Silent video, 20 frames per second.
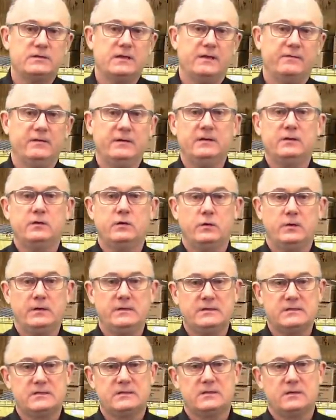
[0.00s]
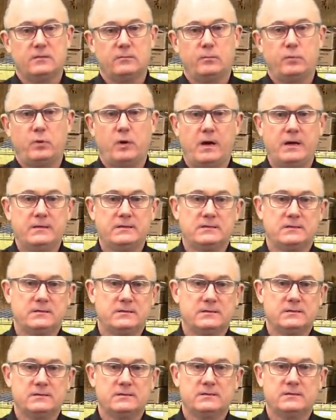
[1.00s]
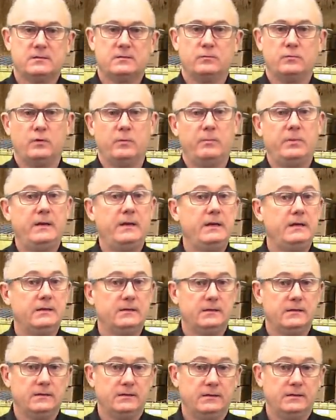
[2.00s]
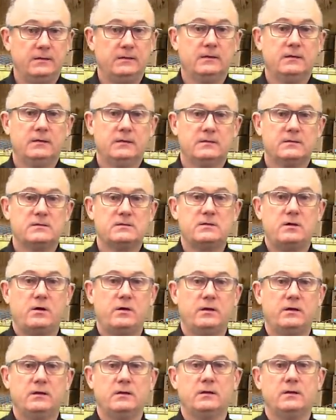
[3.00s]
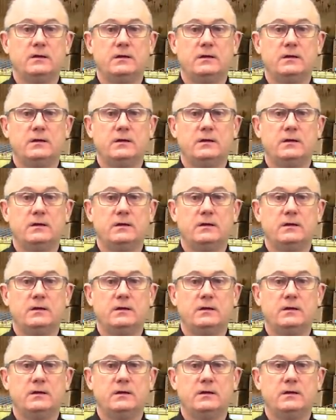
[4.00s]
have increased prices repeatedly starting